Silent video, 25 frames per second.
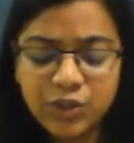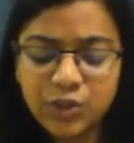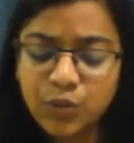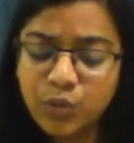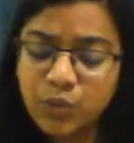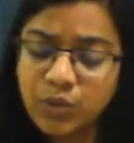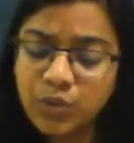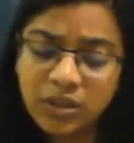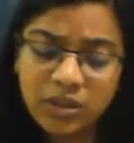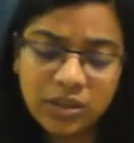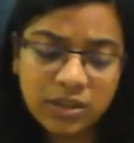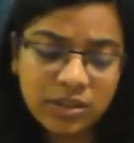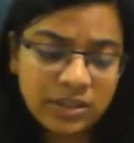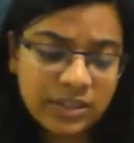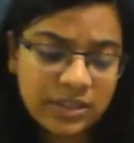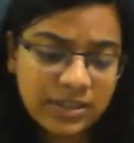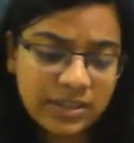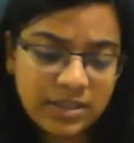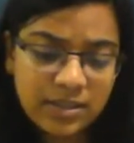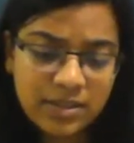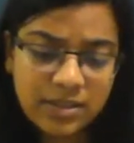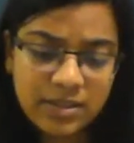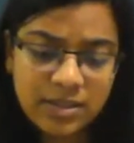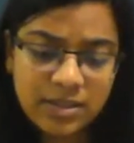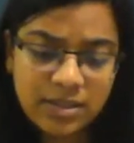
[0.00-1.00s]
So
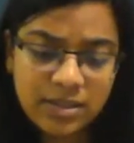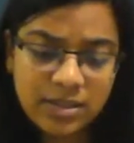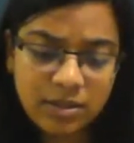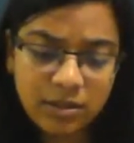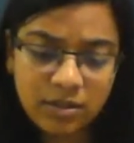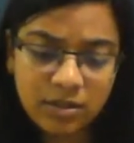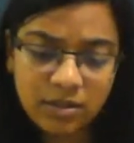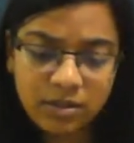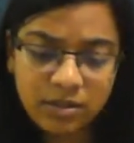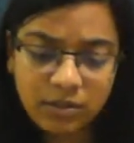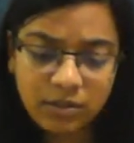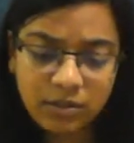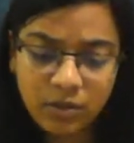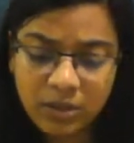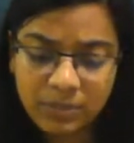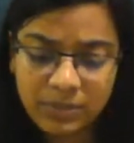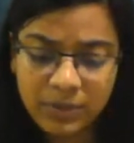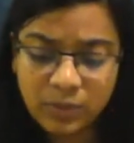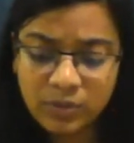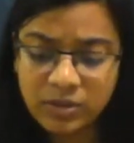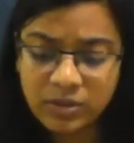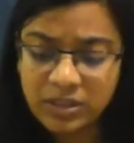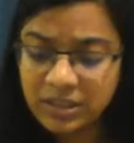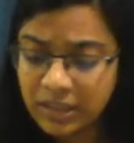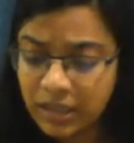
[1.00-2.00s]
this is
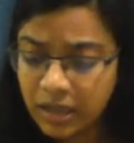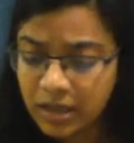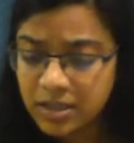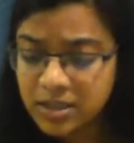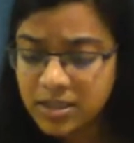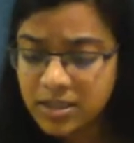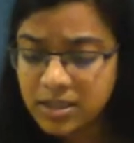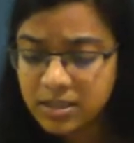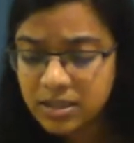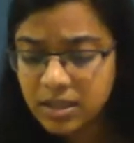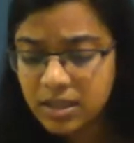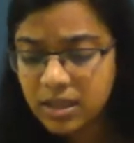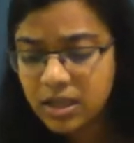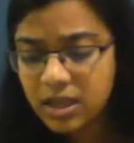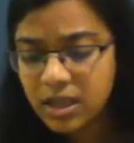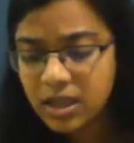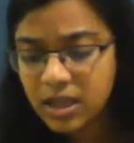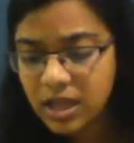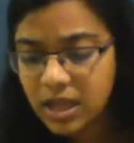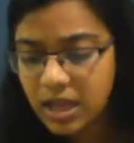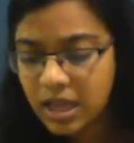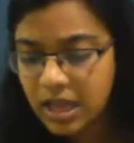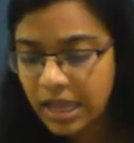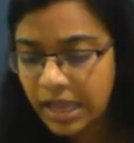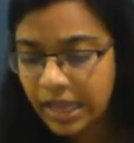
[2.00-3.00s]
all about the
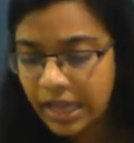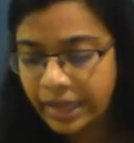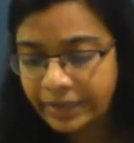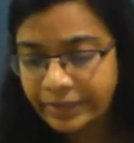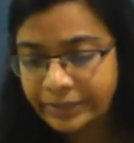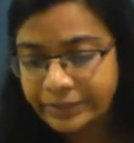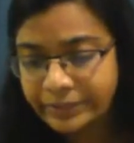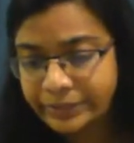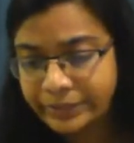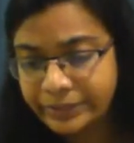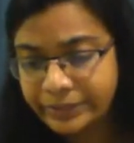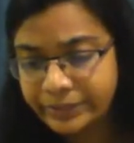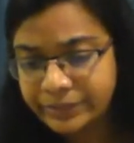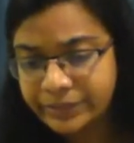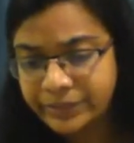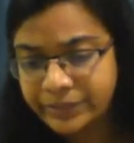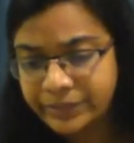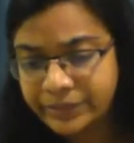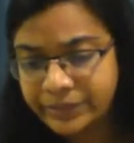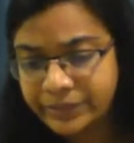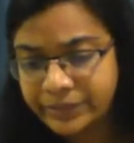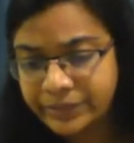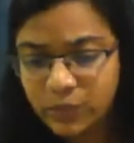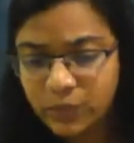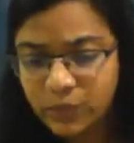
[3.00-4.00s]
class. And
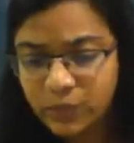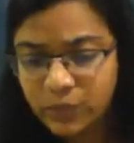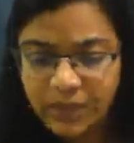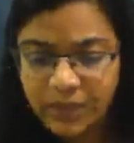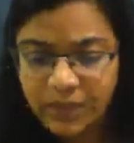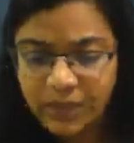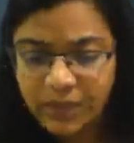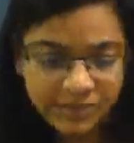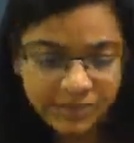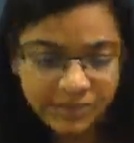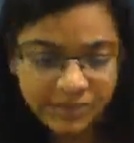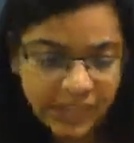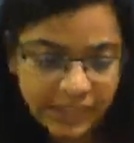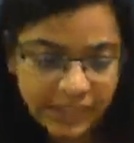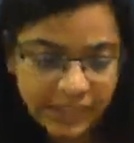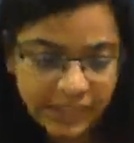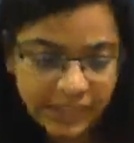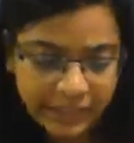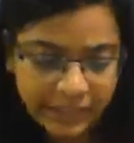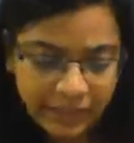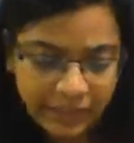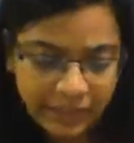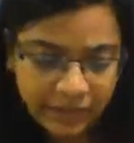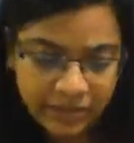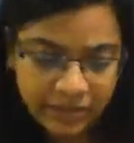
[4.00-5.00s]
if you
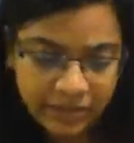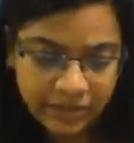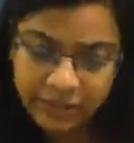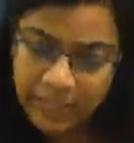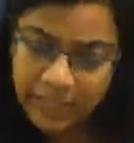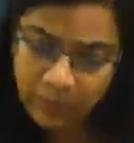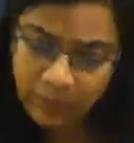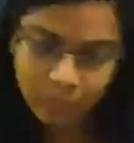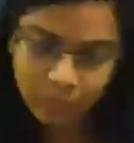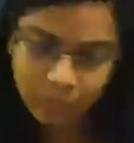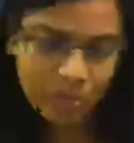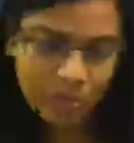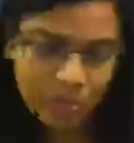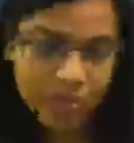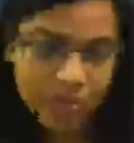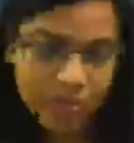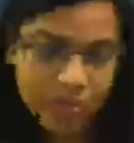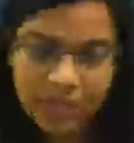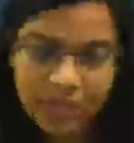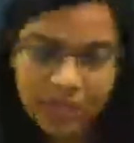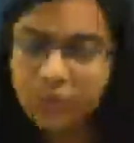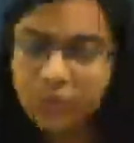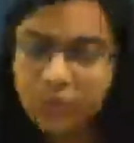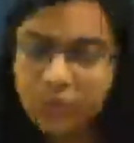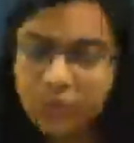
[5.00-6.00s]
have any other
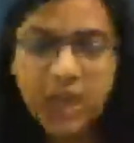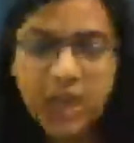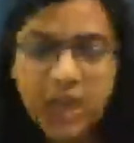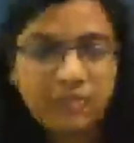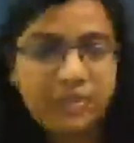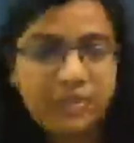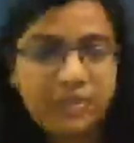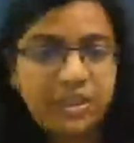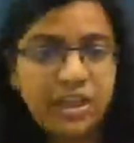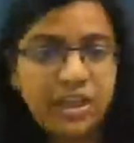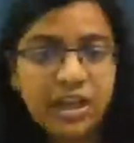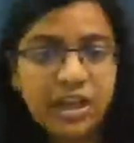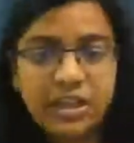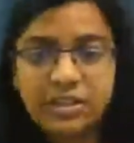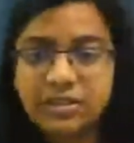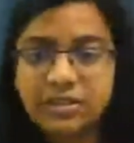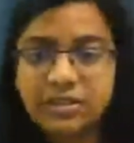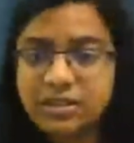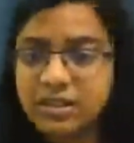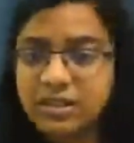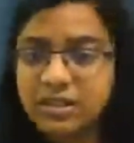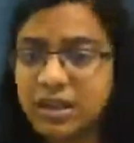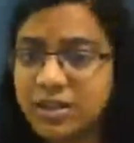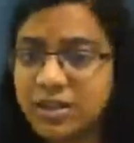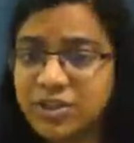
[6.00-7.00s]
doubts that you have
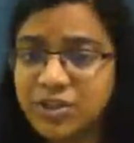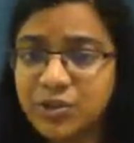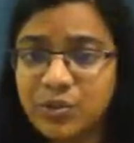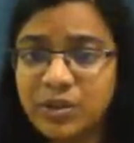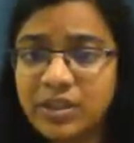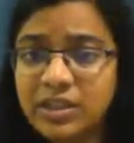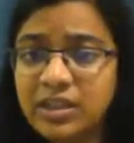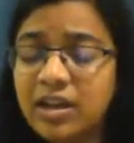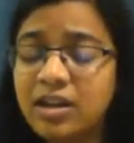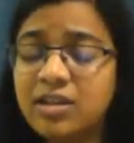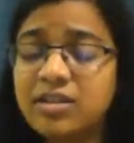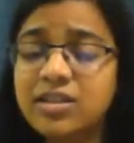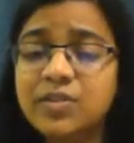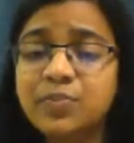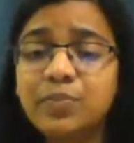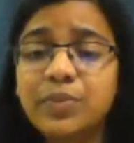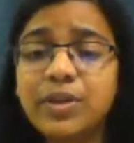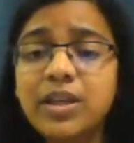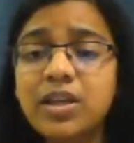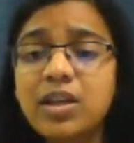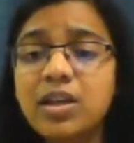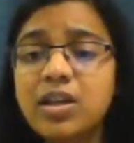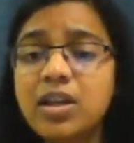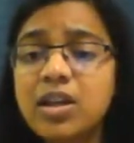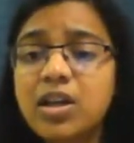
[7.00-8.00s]
regarding the class, you can
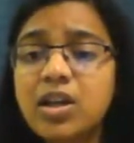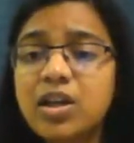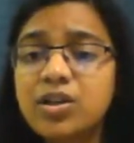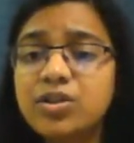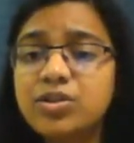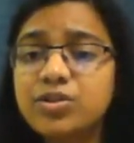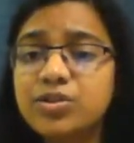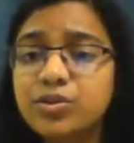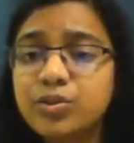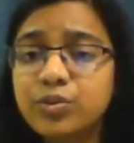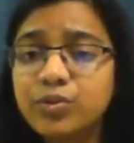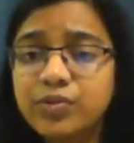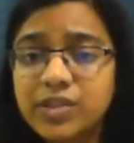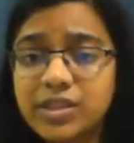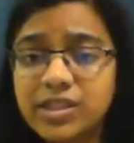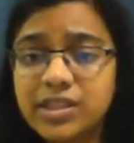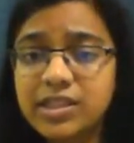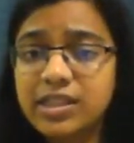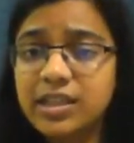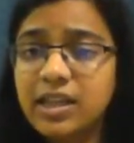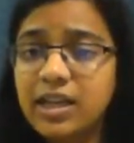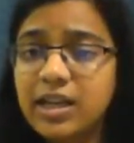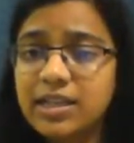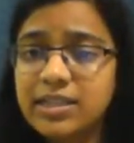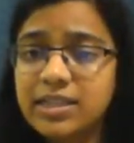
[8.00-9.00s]
ask me.
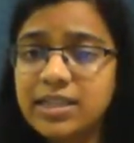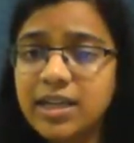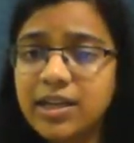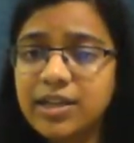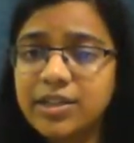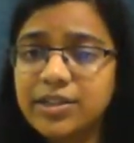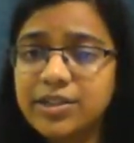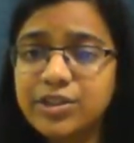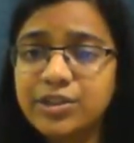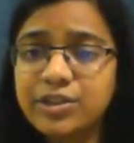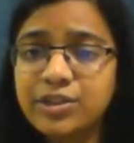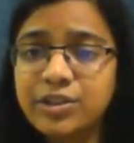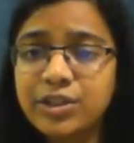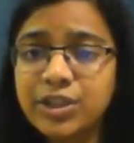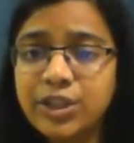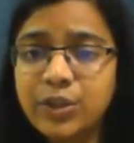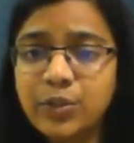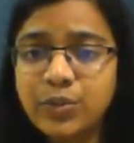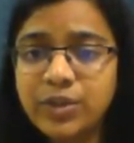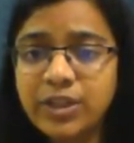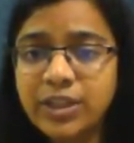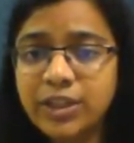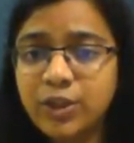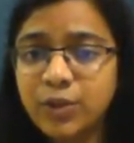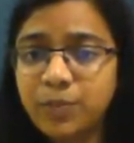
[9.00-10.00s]
So Fasila has
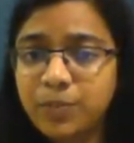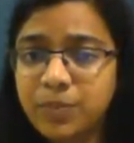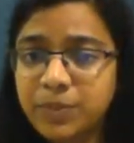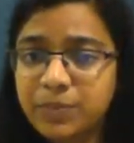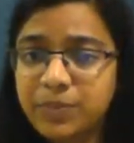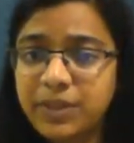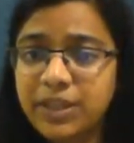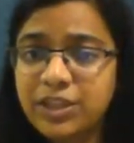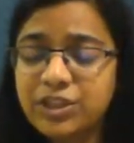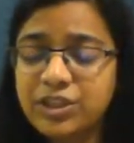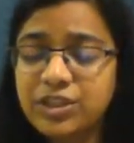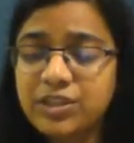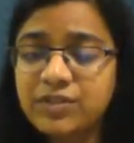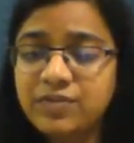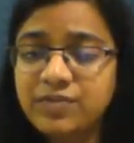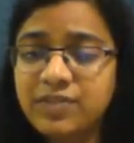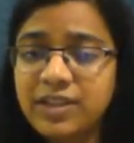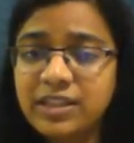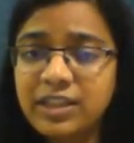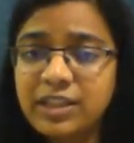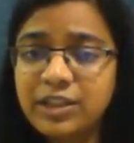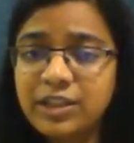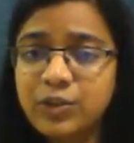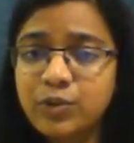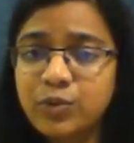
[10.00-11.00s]
asked, during your
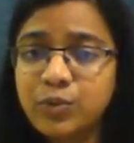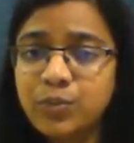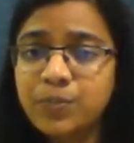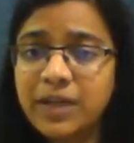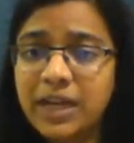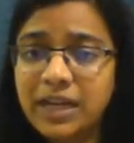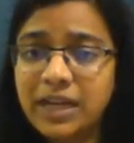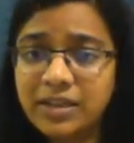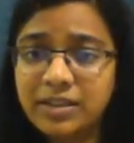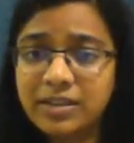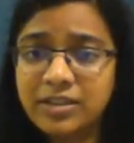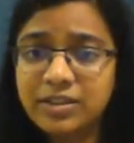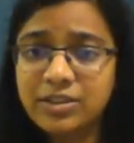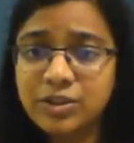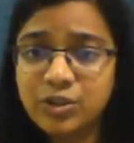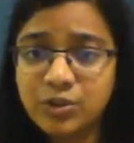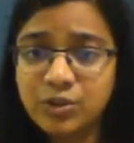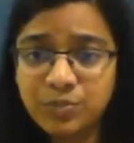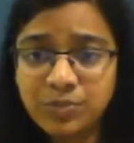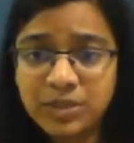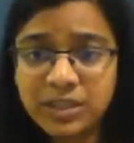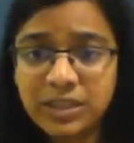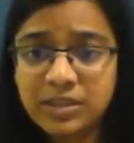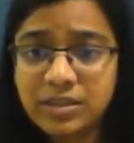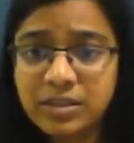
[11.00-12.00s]
preparation, when did you
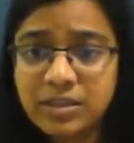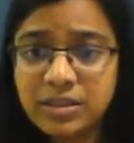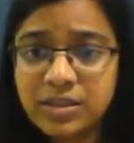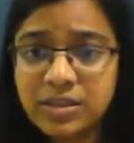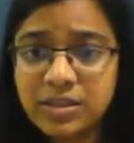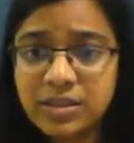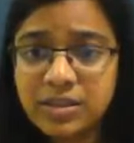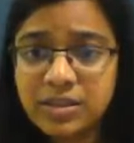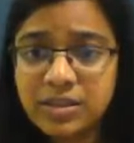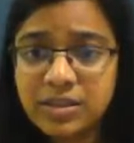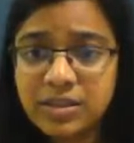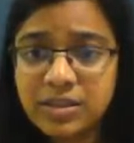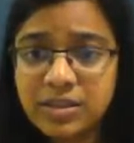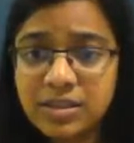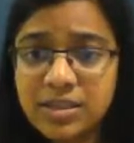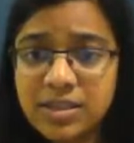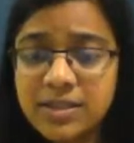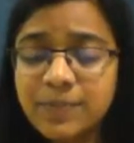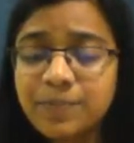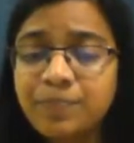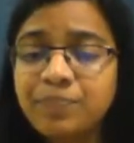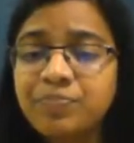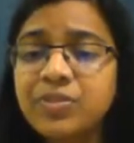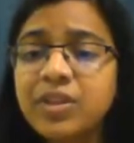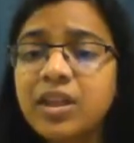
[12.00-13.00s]
practice numericals?
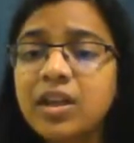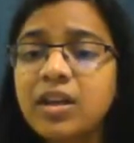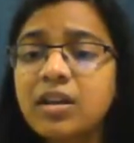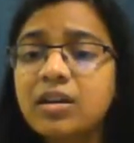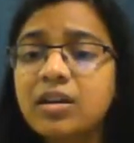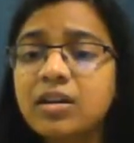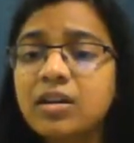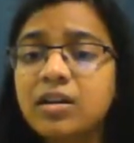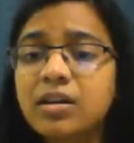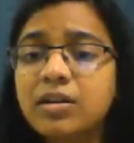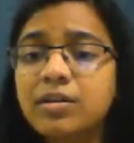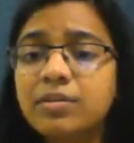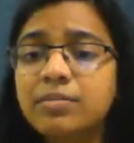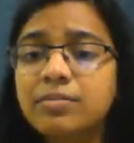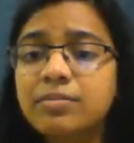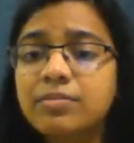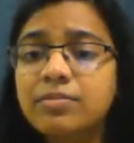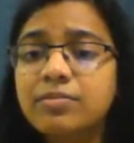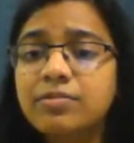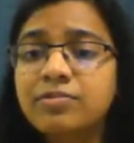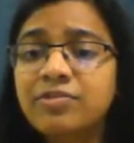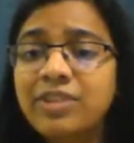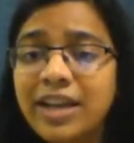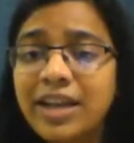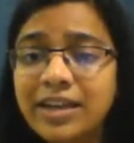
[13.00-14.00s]

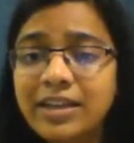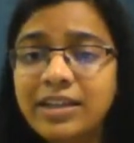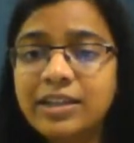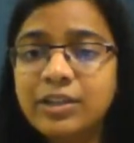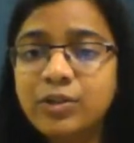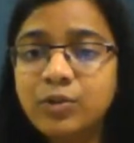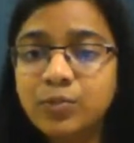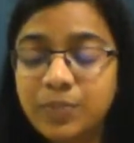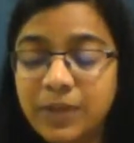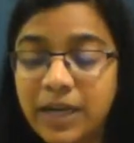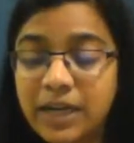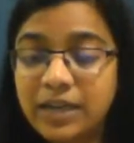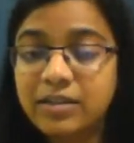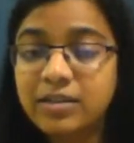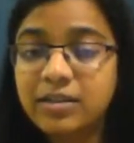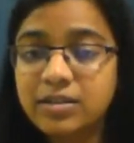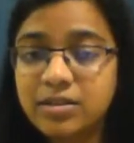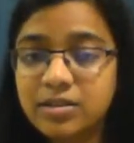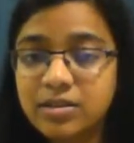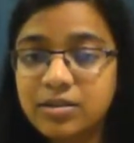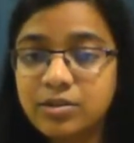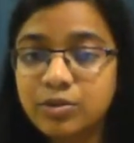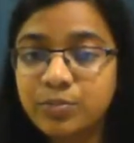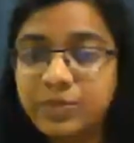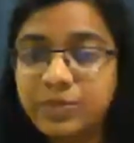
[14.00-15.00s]
Where did you
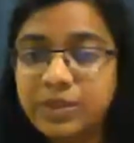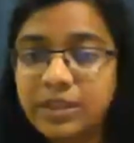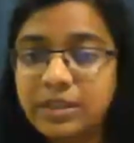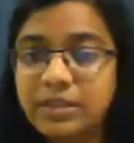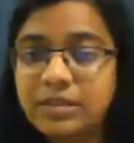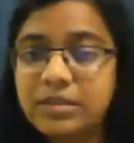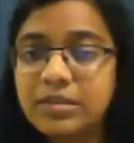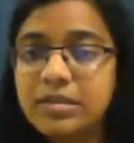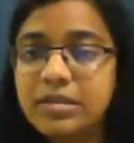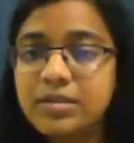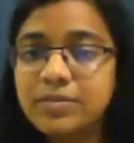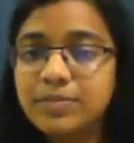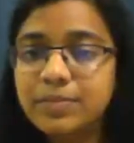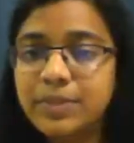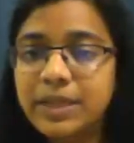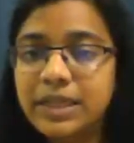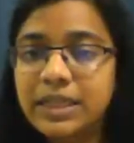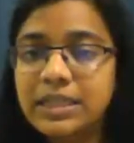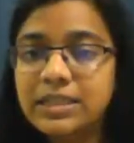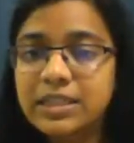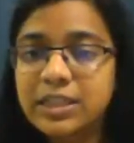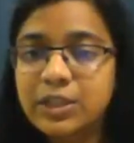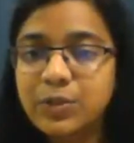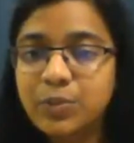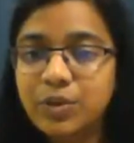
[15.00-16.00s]
practice numericals? Maybe is
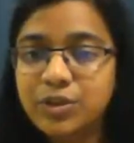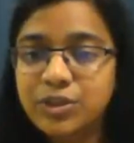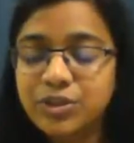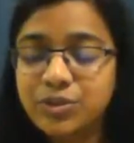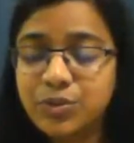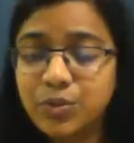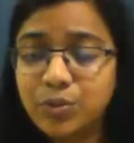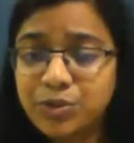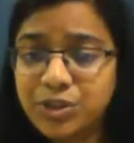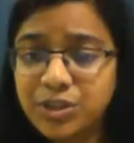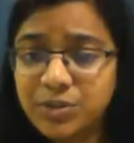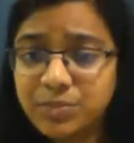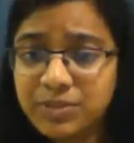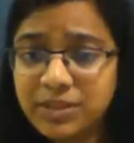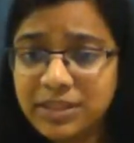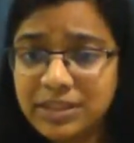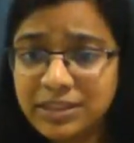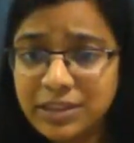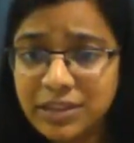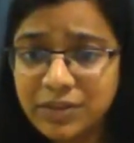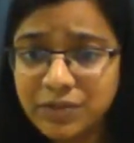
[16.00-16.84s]
it coaching material,